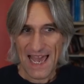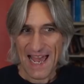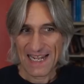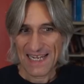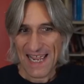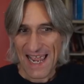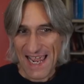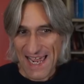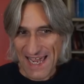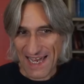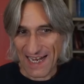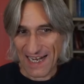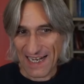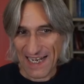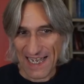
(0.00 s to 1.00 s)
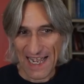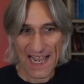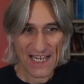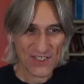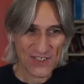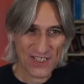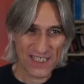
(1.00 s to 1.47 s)
And here,
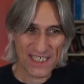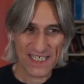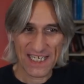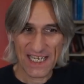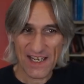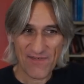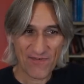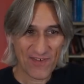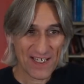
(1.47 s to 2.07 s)
actually, if